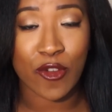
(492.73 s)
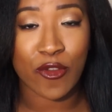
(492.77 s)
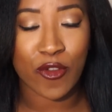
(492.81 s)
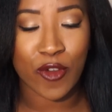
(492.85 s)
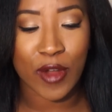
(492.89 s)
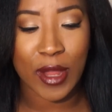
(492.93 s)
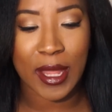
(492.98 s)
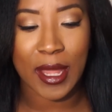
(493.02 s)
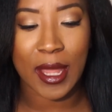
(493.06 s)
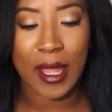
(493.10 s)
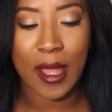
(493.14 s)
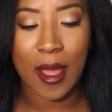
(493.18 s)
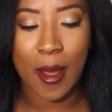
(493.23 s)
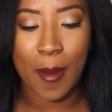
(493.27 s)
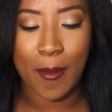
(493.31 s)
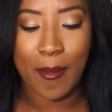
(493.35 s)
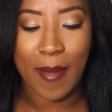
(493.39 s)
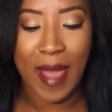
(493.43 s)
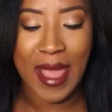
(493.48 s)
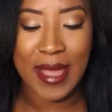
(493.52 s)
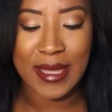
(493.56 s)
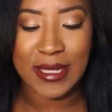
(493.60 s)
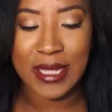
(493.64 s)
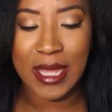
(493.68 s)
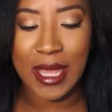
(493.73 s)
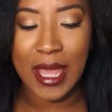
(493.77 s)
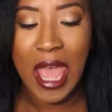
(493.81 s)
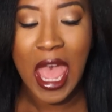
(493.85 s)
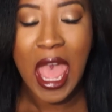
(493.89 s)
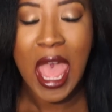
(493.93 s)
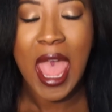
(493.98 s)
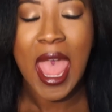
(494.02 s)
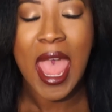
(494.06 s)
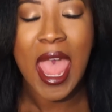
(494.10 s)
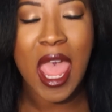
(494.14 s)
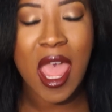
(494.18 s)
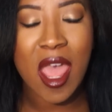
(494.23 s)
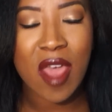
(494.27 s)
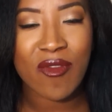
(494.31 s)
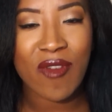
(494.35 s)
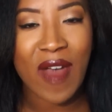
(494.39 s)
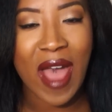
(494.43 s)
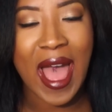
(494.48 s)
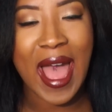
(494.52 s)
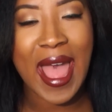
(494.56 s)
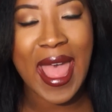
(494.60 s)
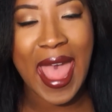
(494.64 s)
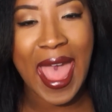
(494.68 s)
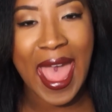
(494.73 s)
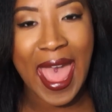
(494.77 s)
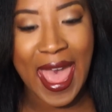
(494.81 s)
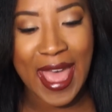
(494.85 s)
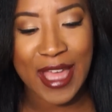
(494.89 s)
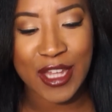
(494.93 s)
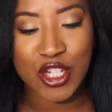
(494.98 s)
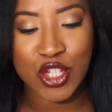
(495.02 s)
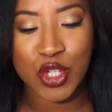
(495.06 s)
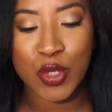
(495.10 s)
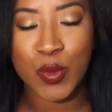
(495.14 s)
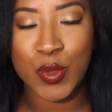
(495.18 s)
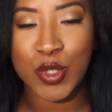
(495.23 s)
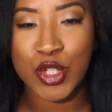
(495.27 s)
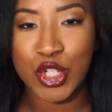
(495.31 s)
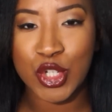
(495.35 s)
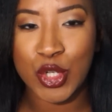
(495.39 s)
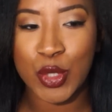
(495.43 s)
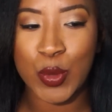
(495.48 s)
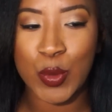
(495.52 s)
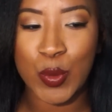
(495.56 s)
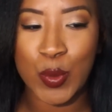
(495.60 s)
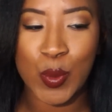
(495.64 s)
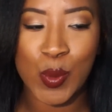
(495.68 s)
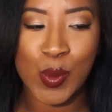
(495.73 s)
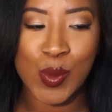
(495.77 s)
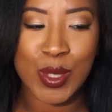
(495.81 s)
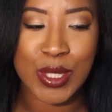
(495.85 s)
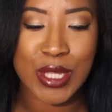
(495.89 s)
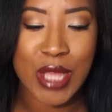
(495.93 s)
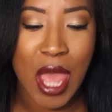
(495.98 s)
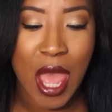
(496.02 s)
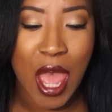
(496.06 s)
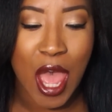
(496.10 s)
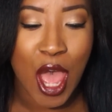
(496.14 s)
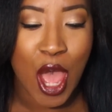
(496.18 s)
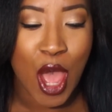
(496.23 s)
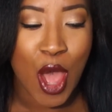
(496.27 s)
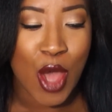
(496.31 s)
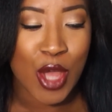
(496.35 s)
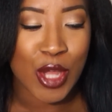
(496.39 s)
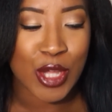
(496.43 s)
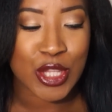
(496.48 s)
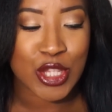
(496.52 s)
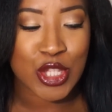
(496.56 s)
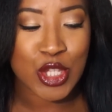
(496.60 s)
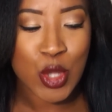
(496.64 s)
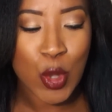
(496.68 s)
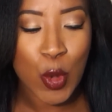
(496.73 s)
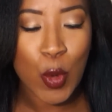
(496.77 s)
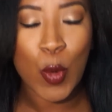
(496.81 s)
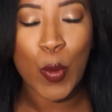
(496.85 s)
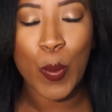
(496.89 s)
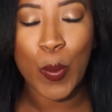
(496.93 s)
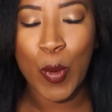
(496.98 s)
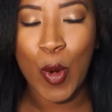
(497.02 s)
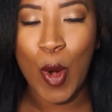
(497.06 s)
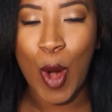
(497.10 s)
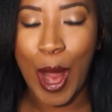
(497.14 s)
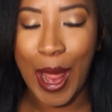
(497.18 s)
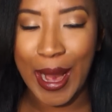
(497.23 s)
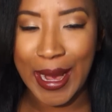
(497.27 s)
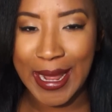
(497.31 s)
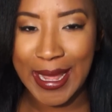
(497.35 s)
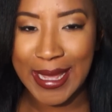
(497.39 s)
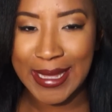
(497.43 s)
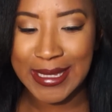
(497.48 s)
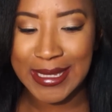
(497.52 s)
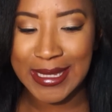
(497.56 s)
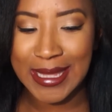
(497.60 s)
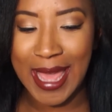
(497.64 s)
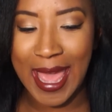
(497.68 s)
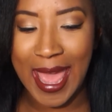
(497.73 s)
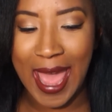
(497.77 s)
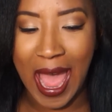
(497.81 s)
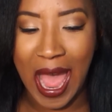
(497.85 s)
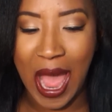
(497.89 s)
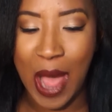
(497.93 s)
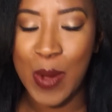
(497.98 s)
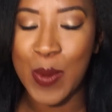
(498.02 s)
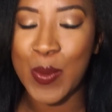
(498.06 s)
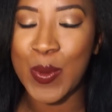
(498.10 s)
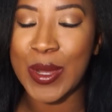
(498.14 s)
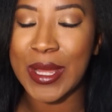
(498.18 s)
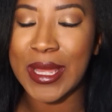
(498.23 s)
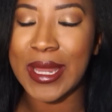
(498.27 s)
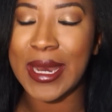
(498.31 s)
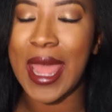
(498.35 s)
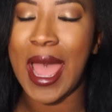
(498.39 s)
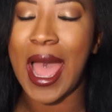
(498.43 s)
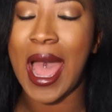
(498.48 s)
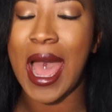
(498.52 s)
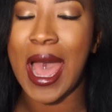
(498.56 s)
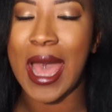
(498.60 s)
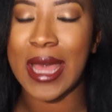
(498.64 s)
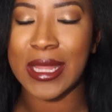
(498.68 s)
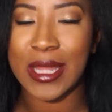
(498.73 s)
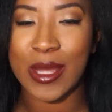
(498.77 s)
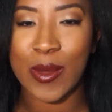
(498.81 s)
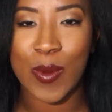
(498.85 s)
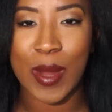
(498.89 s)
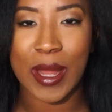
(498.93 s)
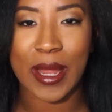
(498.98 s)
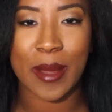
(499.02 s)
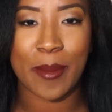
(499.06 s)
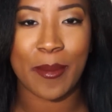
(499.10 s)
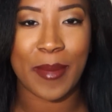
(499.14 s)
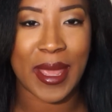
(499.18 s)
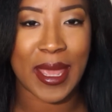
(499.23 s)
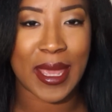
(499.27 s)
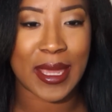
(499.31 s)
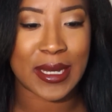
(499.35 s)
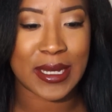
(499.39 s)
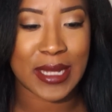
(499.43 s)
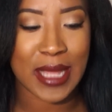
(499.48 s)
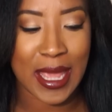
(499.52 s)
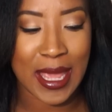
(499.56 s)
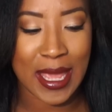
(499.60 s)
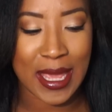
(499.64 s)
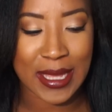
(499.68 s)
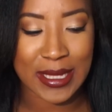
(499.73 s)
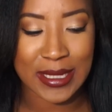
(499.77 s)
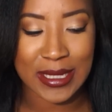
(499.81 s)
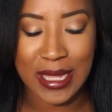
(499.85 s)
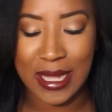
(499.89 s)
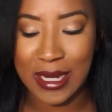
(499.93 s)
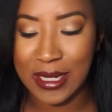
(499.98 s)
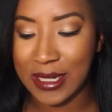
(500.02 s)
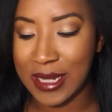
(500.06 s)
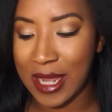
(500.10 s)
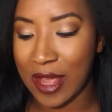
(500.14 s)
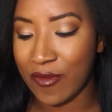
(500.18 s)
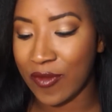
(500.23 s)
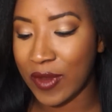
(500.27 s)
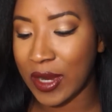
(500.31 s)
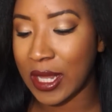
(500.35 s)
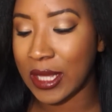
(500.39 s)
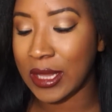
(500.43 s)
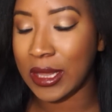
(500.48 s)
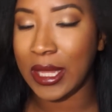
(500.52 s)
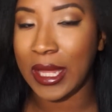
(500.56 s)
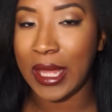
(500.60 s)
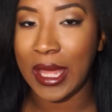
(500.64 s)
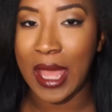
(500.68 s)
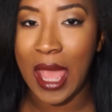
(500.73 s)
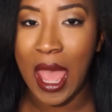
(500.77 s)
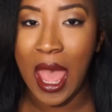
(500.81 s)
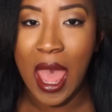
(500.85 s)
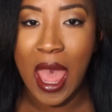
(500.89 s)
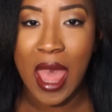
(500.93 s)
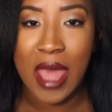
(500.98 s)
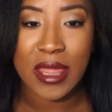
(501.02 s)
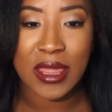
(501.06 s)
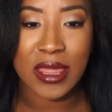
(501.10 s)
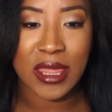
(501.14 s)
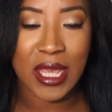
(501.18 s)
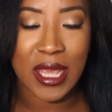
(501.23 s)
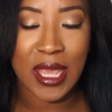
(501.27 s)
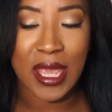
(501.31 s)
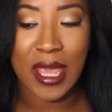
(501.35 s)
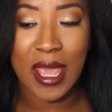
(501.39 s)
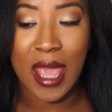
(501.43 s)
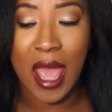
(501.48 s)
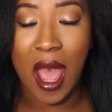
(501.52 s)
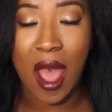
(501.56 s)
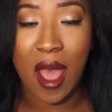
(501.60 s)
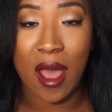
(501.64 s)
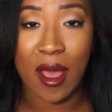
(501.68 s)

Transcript: Freaking amazing. If I had to choose 2 products that I would highly recommend, is definitely the